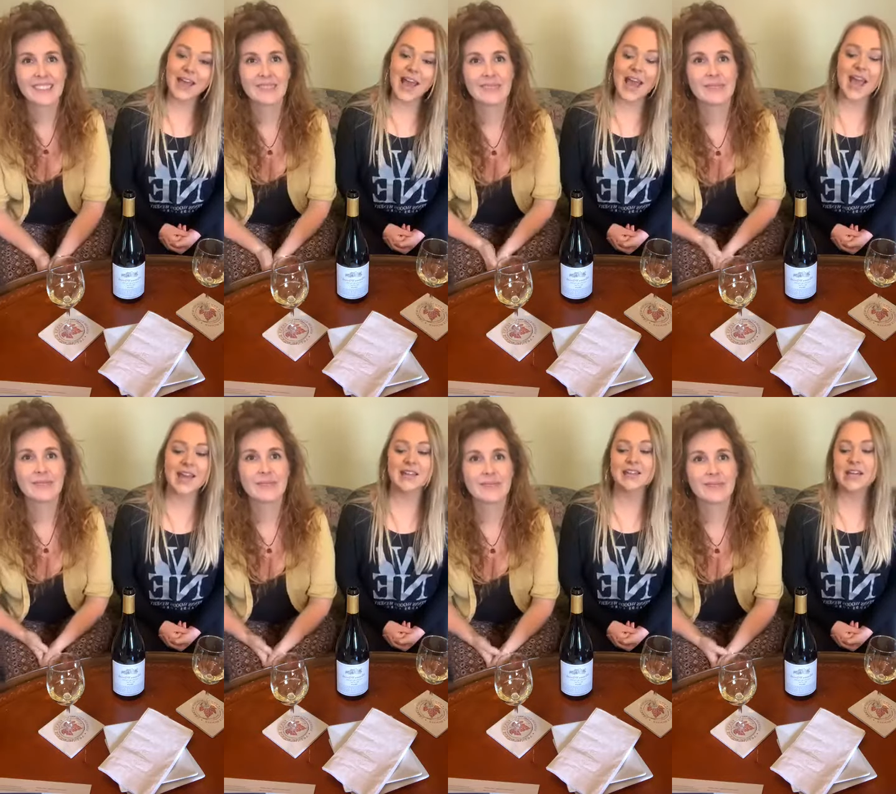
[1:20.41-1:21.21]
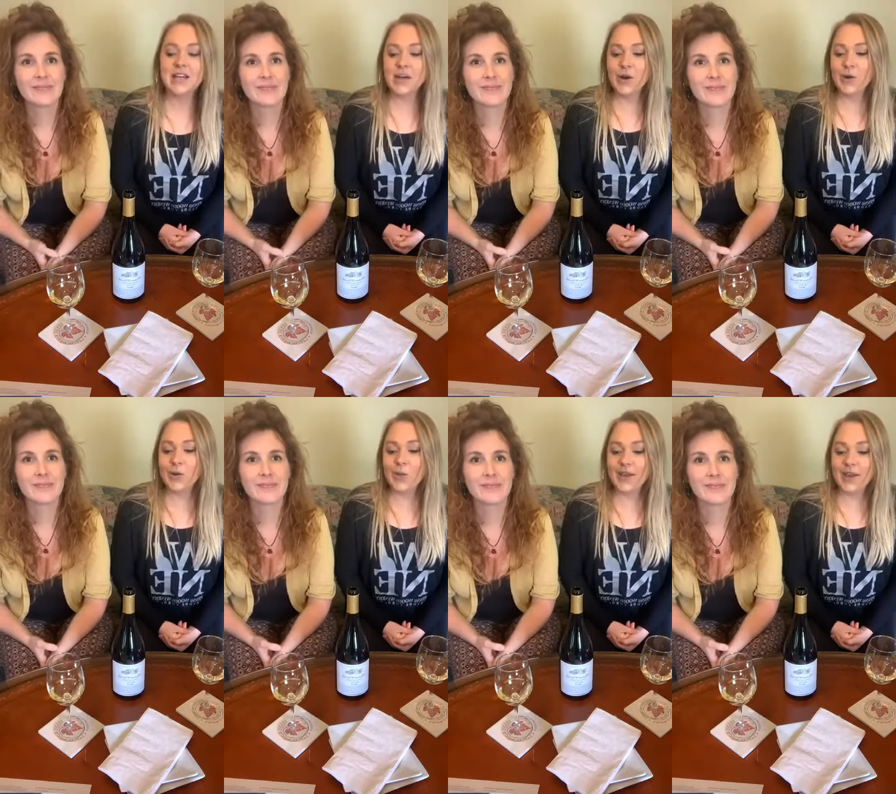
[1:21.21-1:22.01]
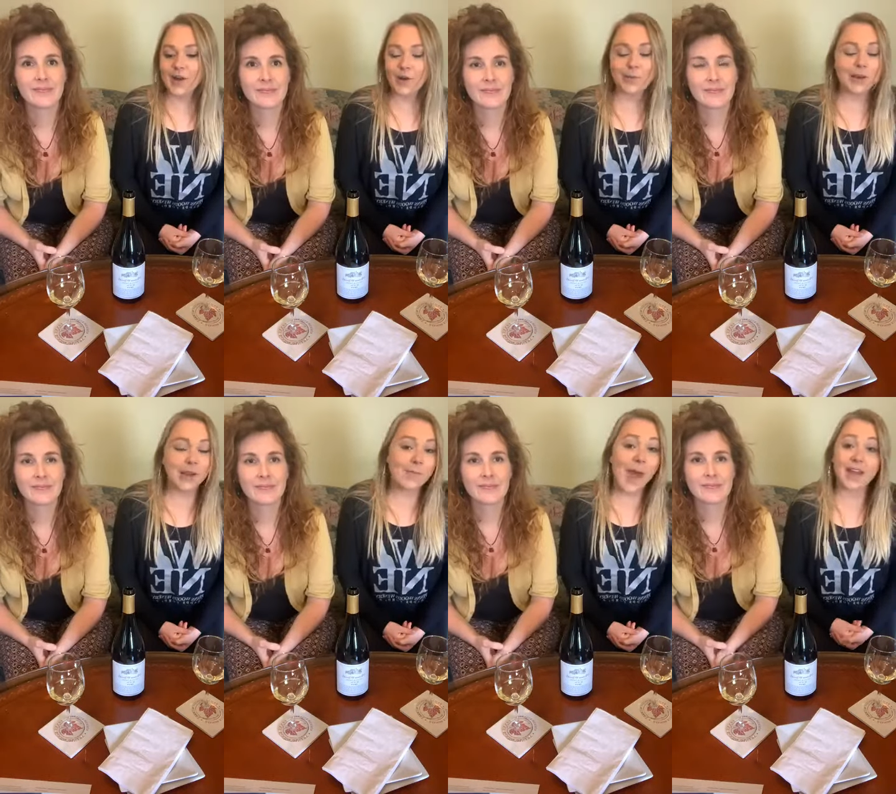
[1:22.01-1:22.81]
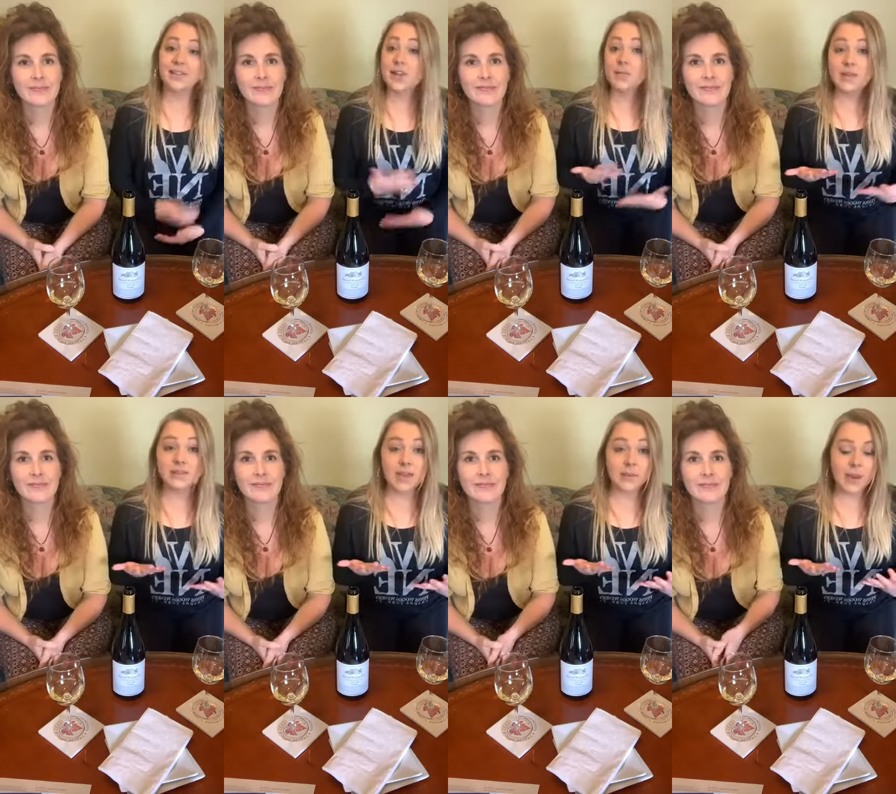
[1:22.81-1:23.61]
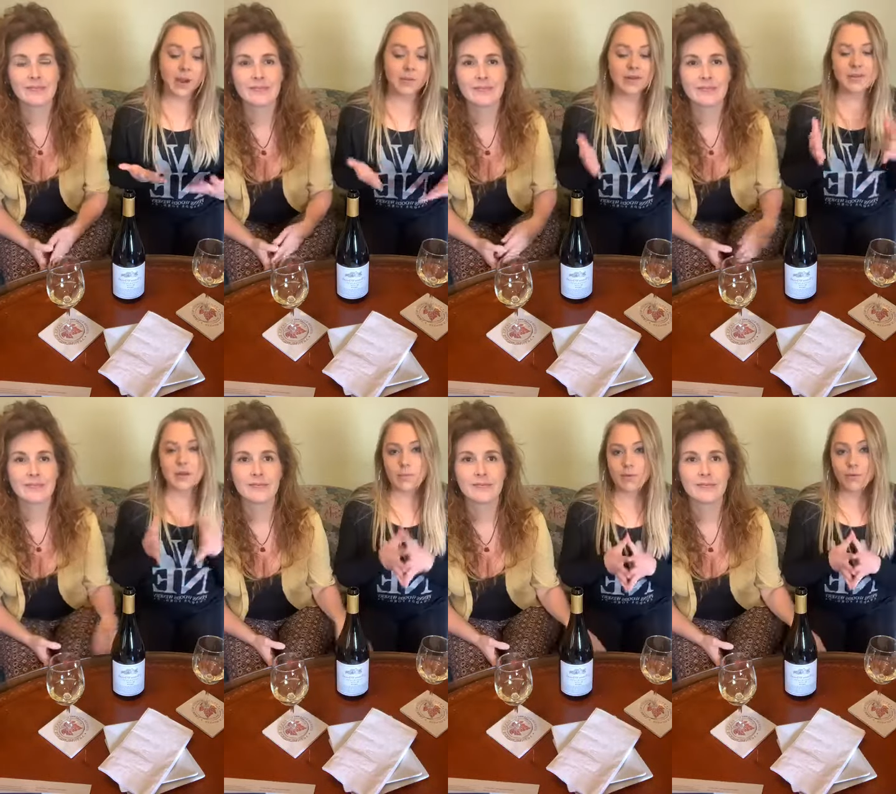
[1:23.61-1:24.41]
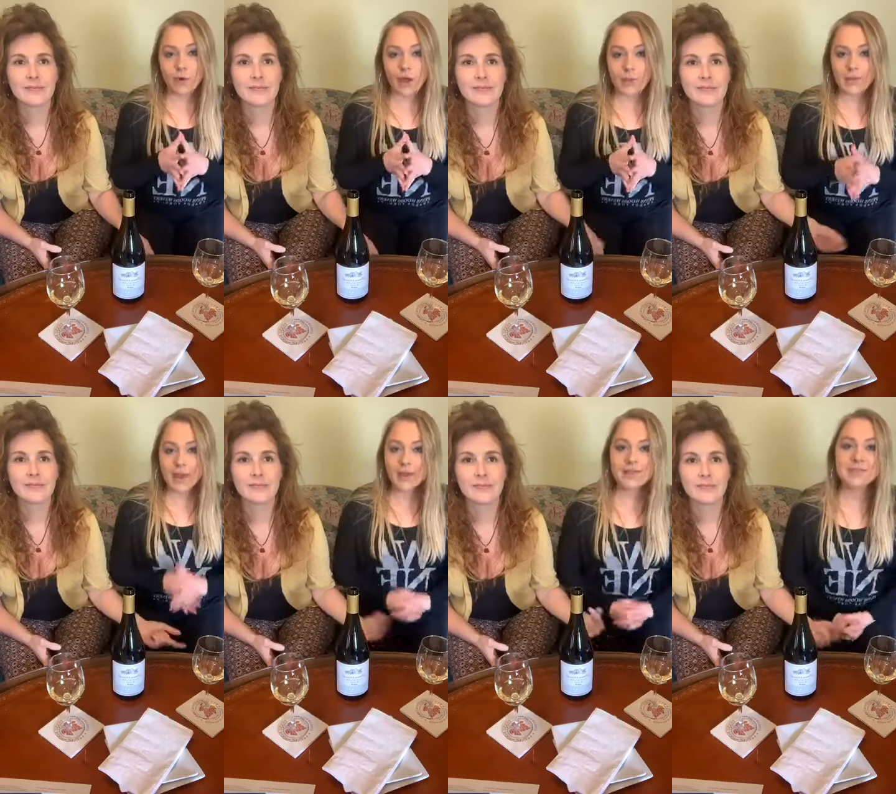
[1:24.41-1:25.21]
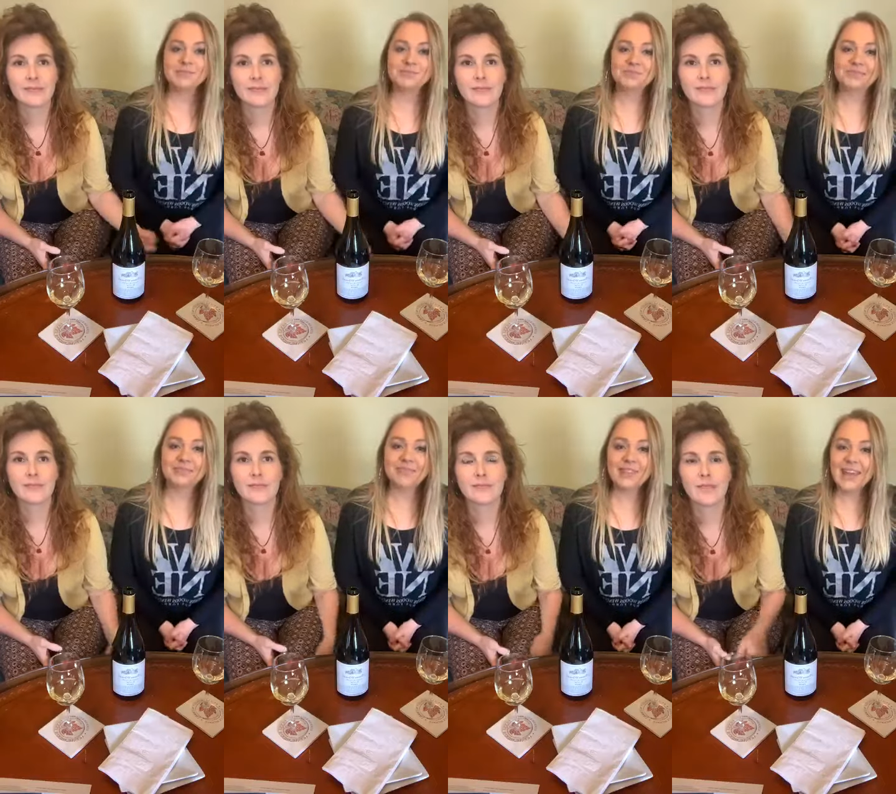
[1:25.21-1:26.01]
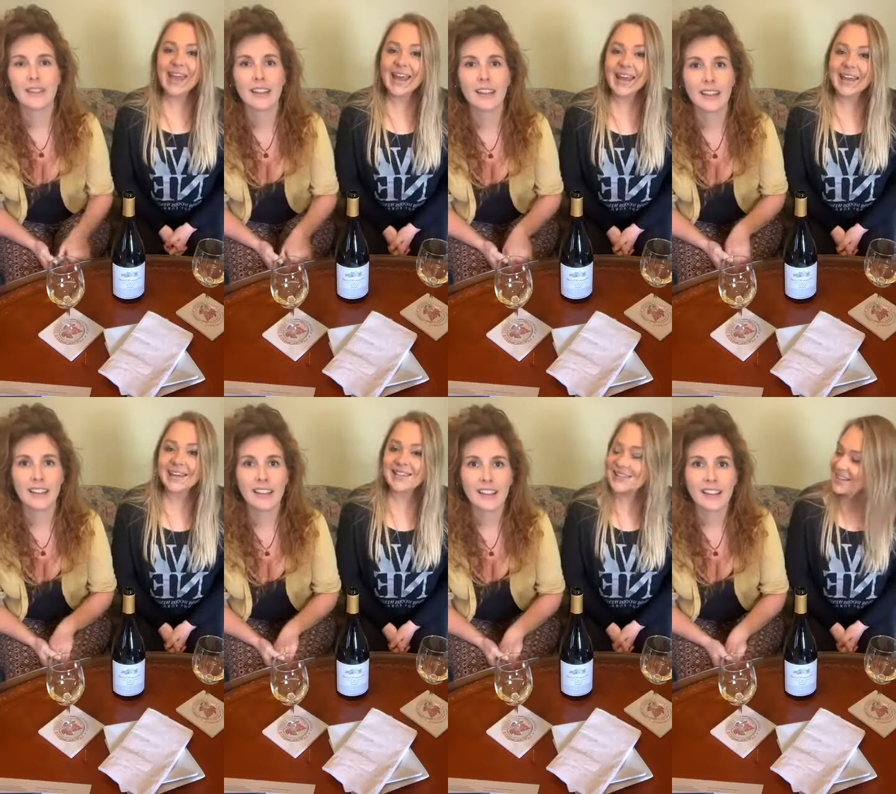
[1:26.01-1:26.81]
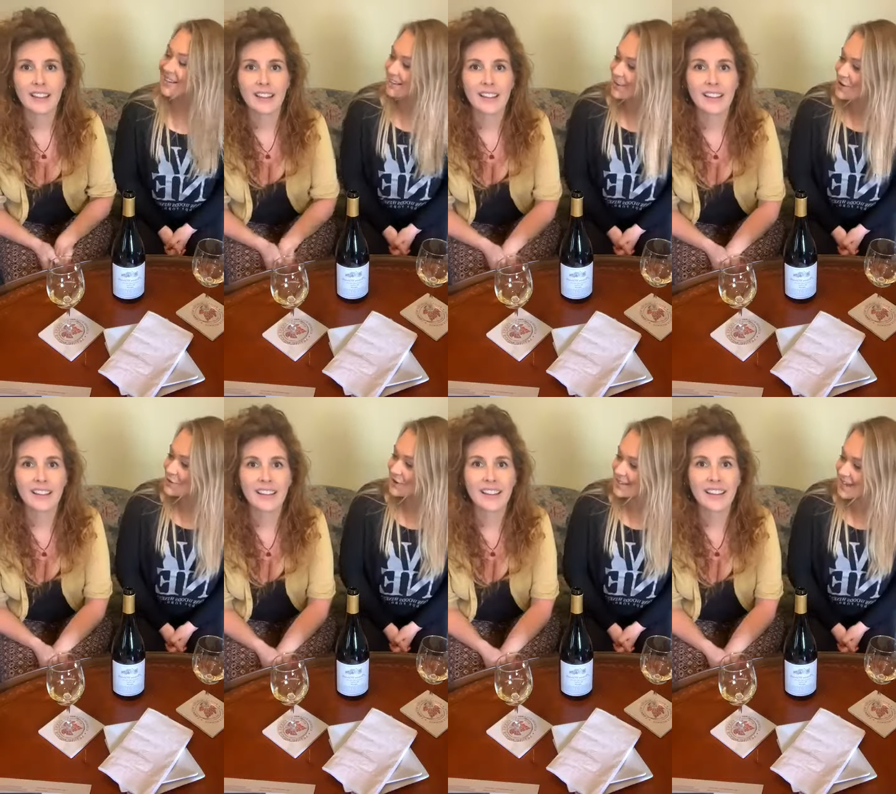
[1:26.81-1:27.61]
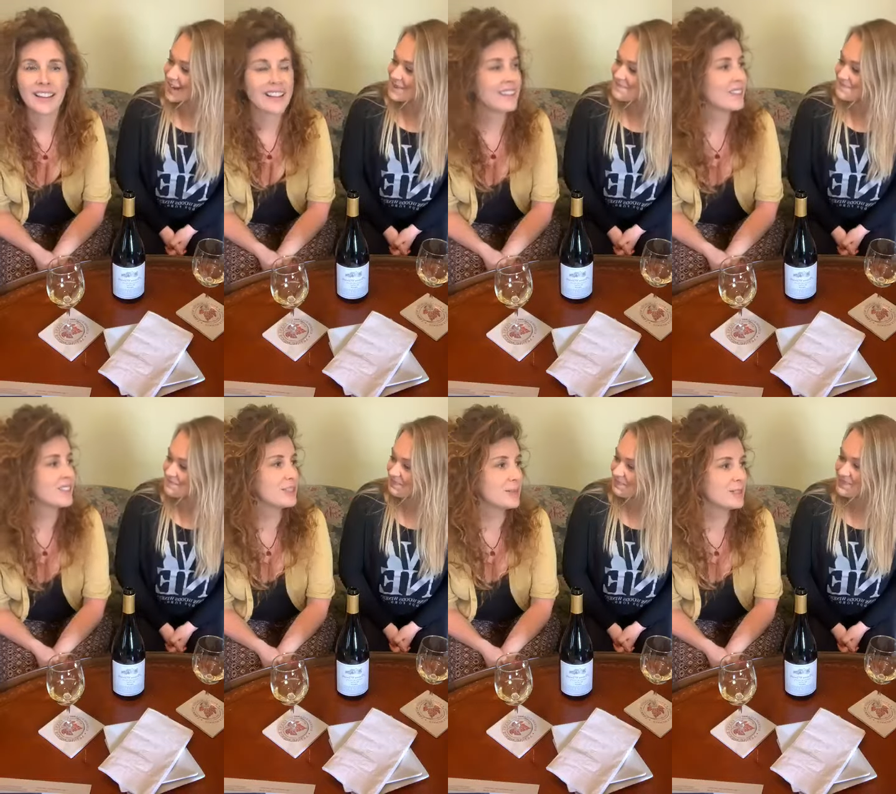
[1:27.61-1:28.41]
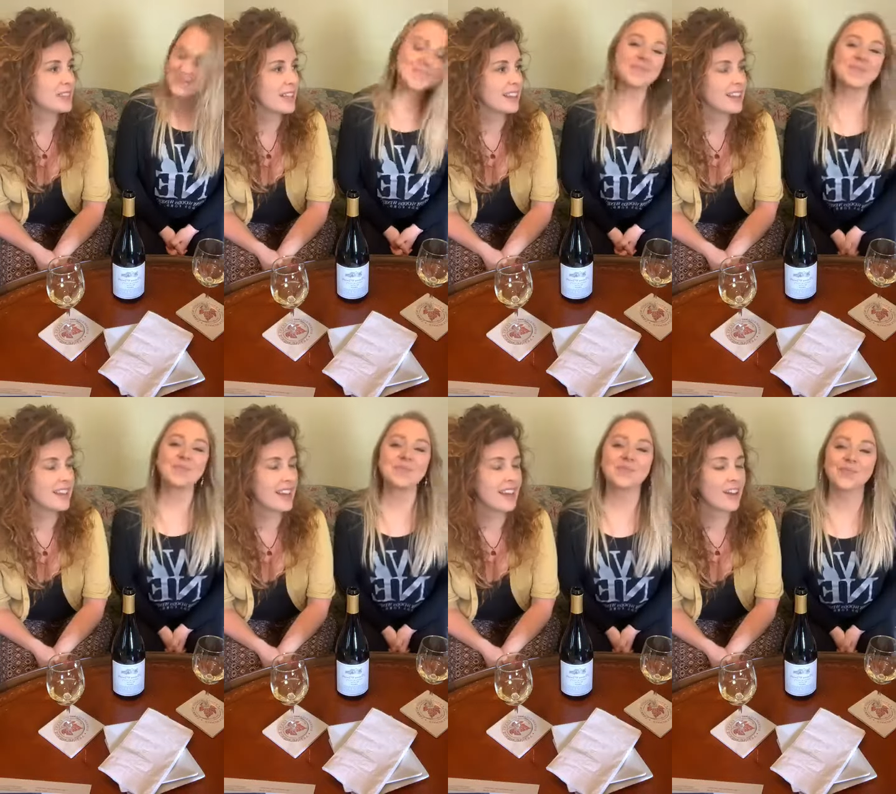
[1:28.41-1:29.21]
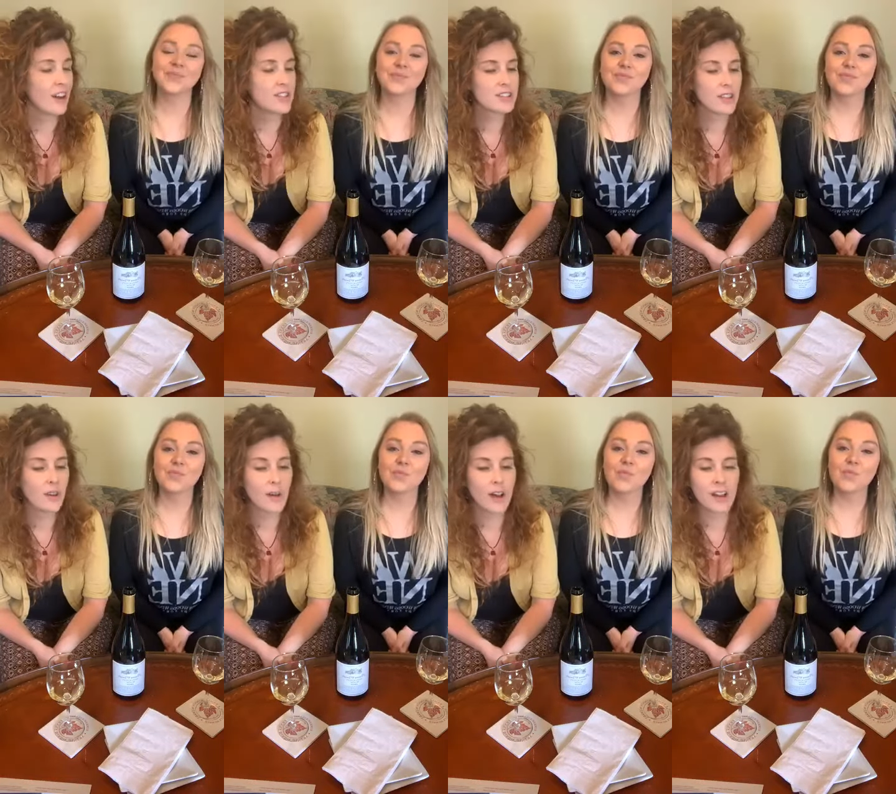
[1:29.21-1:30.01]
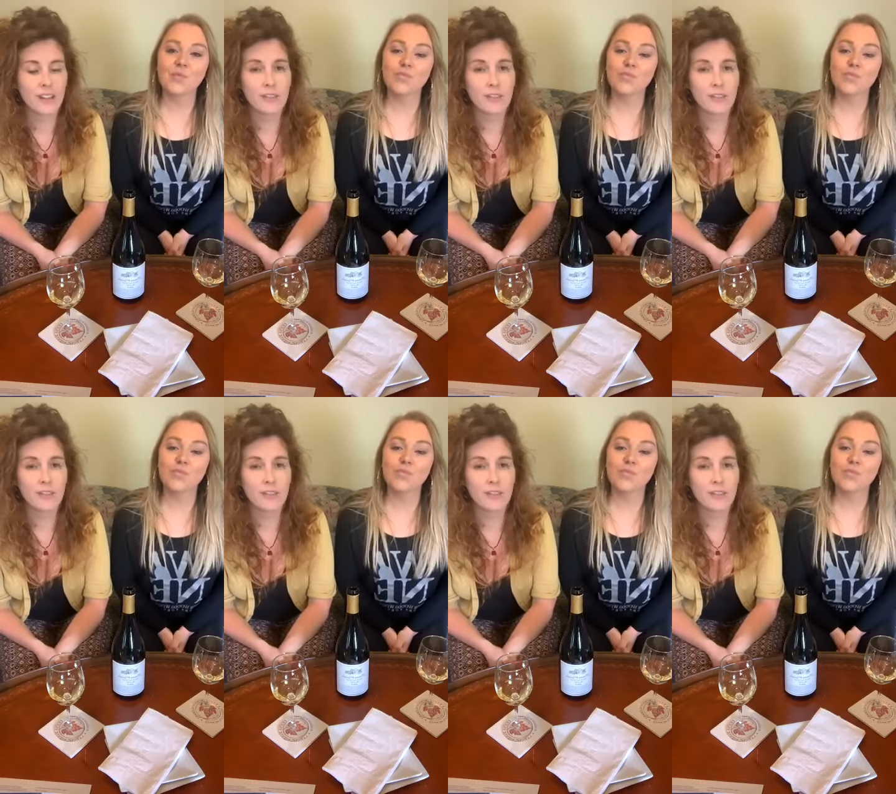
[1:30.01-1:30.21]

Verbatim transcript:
Speaker 1: and we are bringing it back. It's going to be the same pairing, but it's going to be four cupcakes.
Speaker 2: And we're excited. We're super excited. And also on